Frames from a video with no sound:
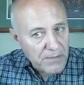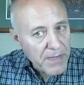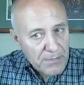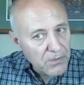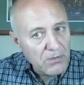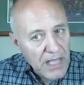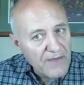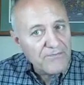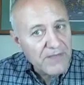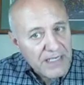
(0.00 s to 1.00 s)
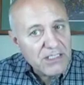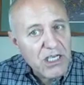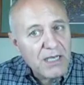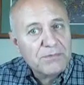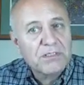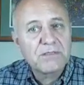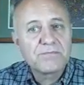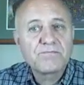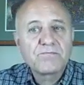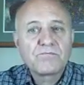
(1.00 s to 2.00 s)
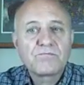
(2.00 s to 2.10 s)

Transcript: These are the people who left Egypt.